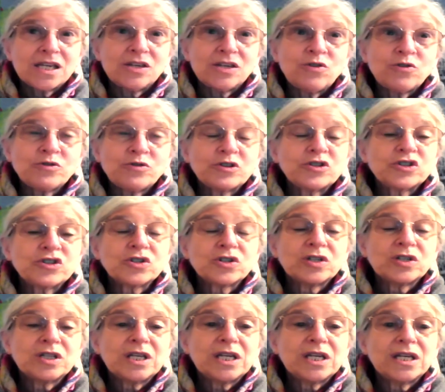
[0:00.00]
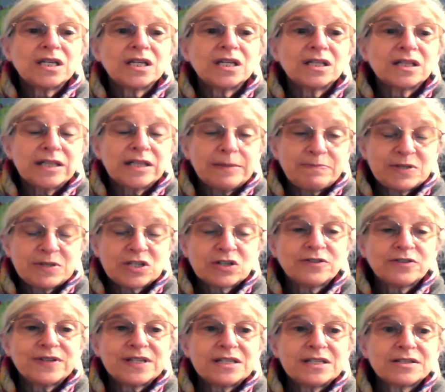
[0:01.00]
you know, there's certainly lip
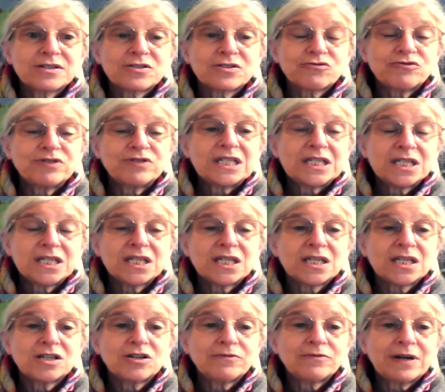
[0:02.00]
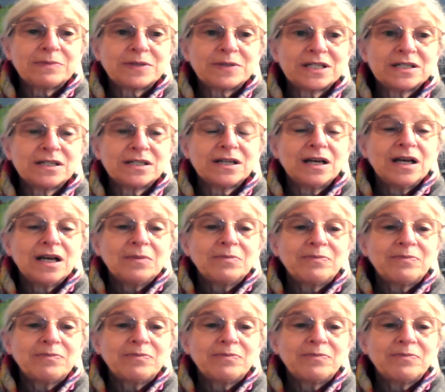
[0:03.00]
service critiquing corruption,